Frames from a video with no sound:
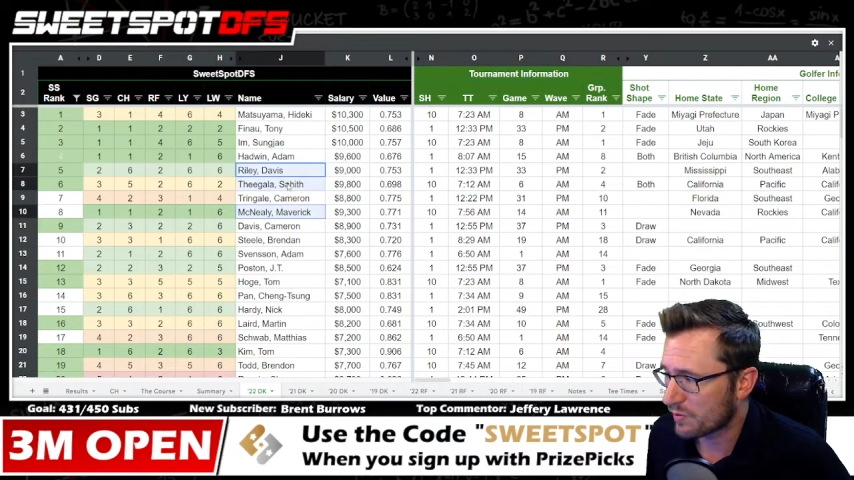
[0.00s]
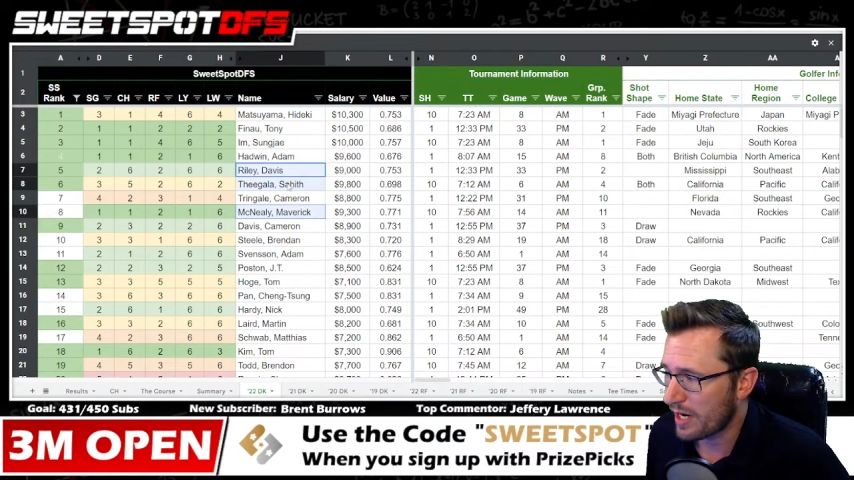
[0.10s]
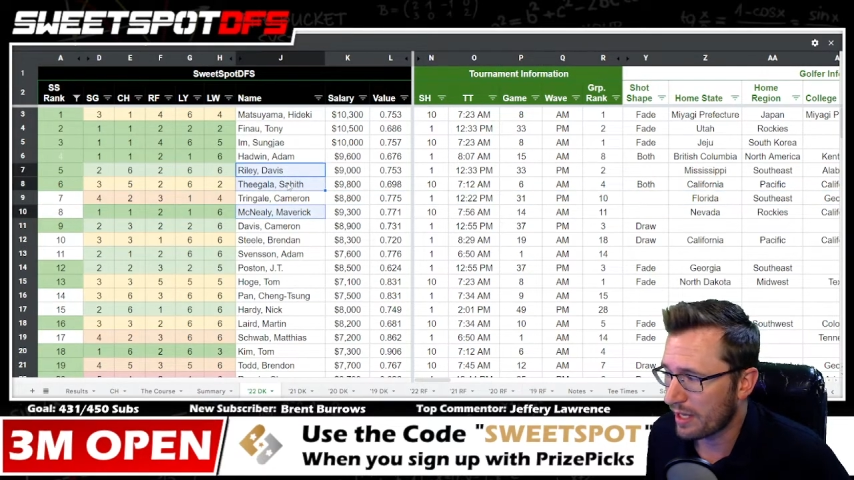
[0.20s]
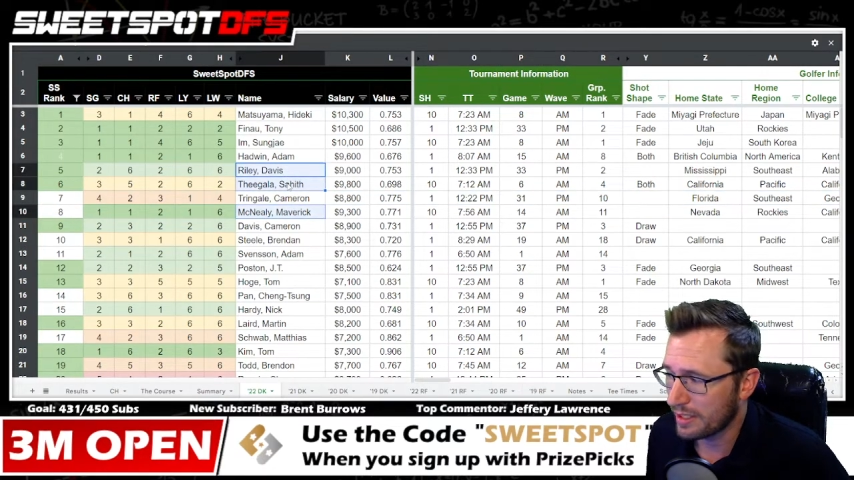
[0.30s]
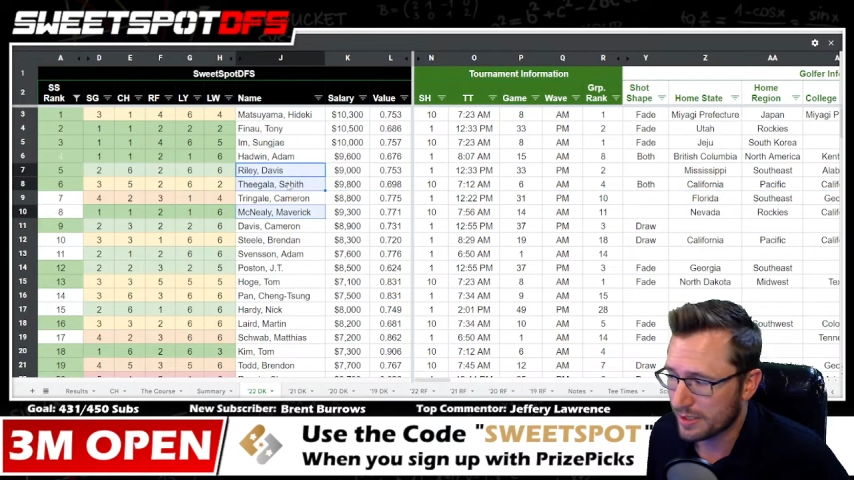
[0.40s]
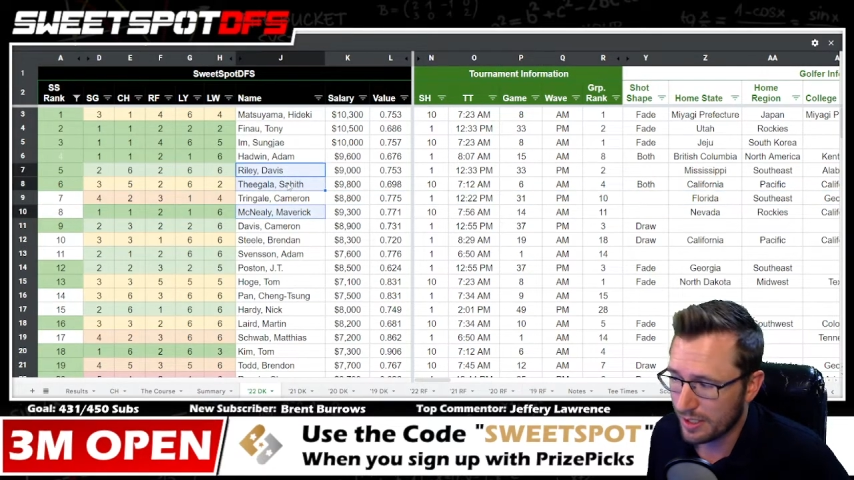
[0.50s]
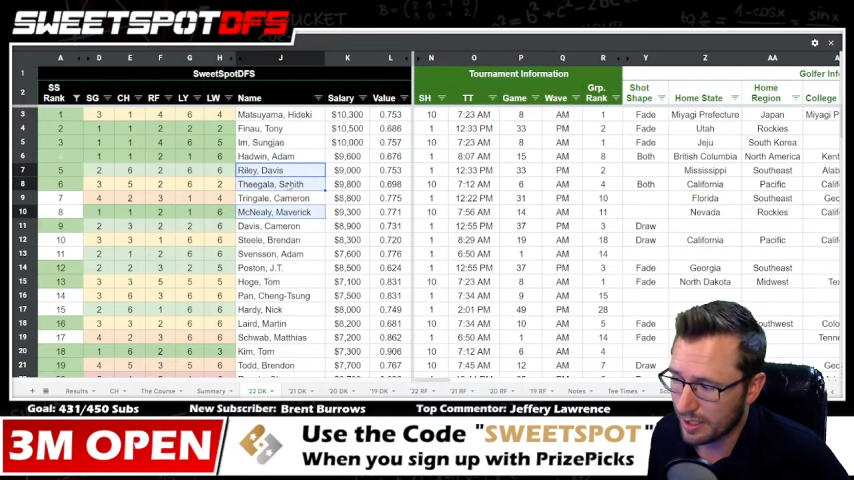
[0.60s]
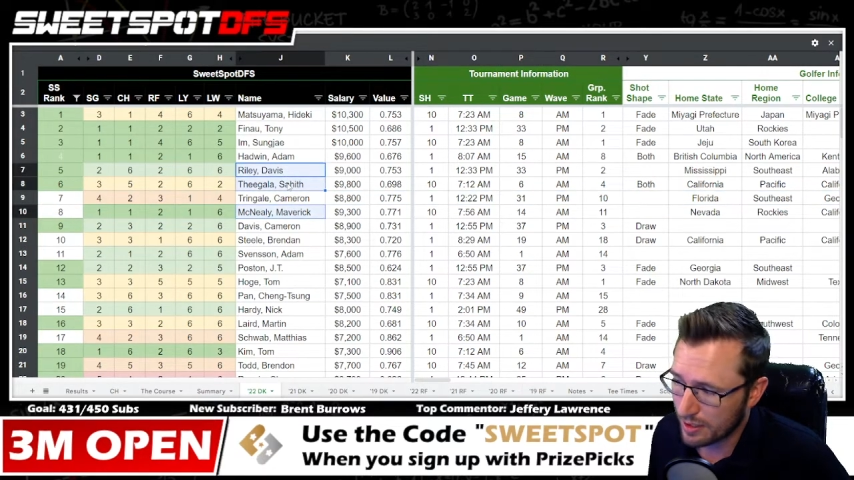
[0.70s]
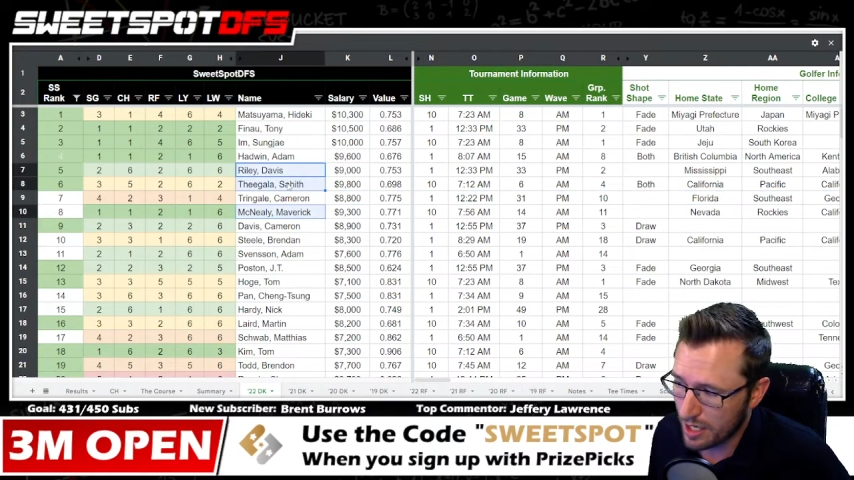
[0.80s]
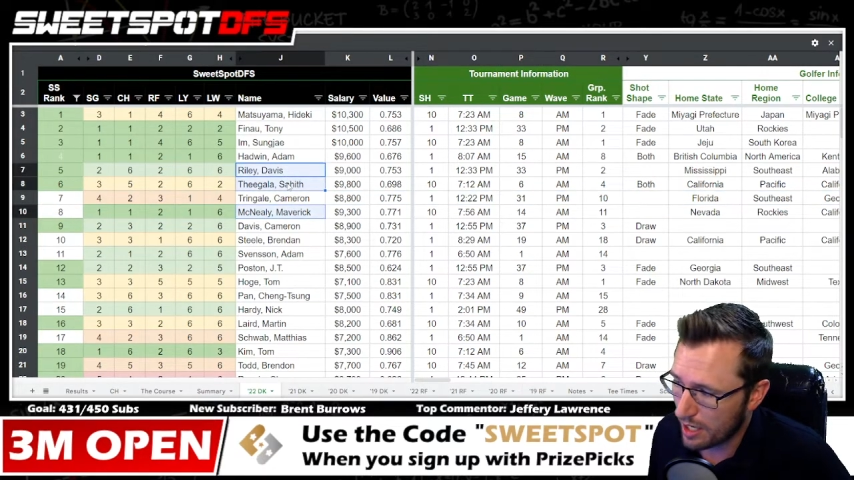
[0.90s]
Riley
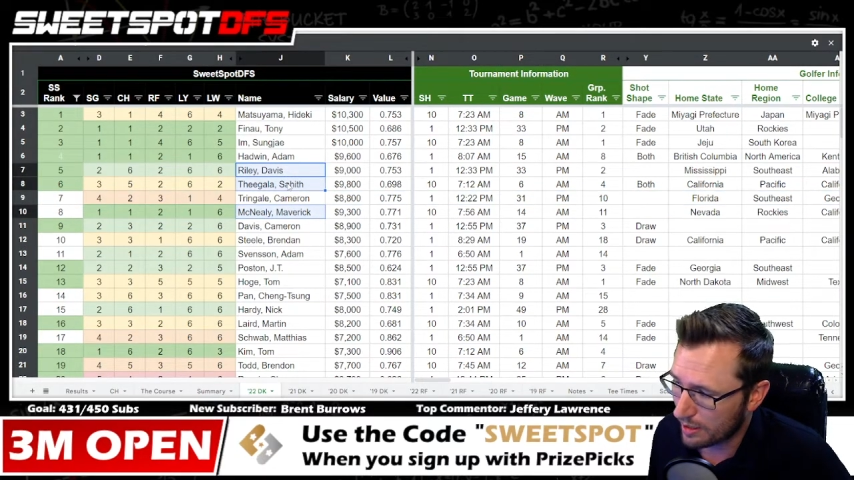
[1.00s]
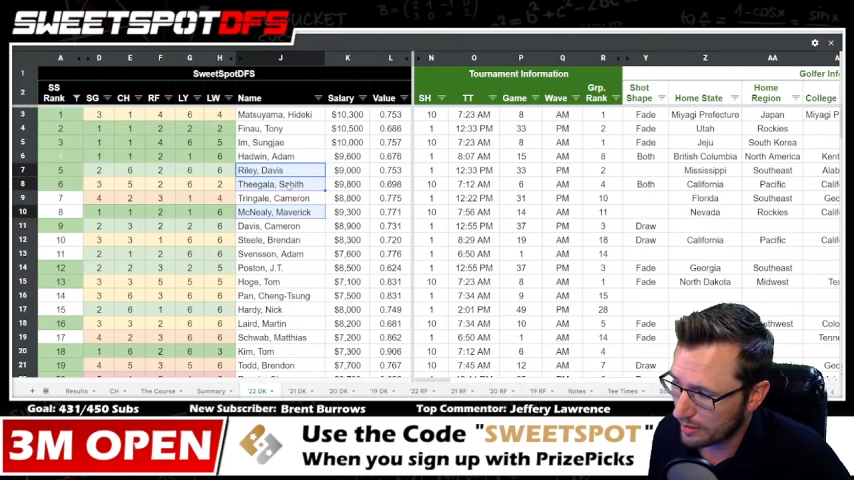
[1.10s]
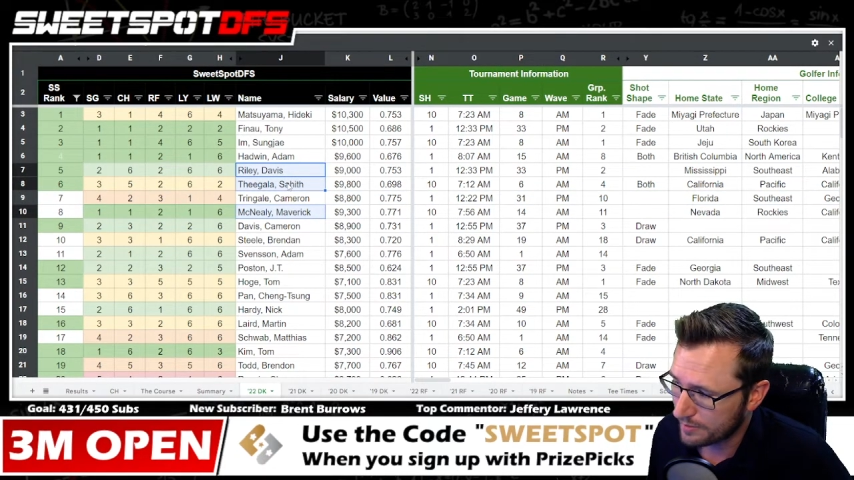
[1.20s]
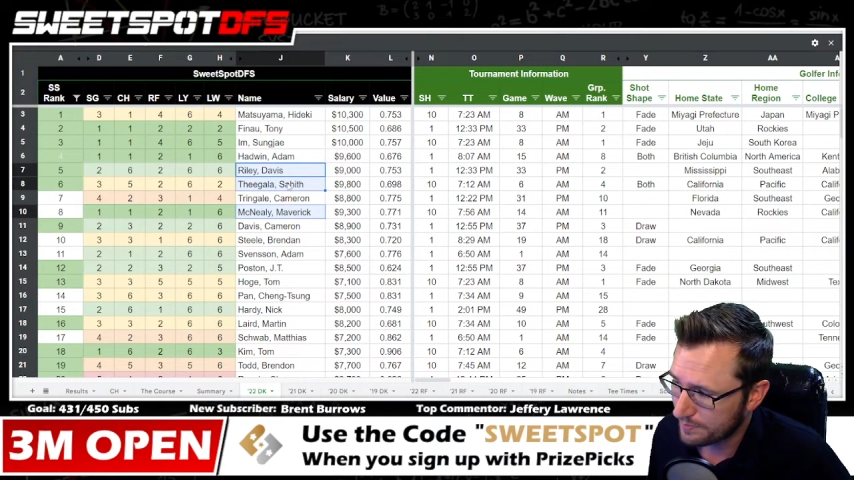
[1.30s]
Sahith Theegala.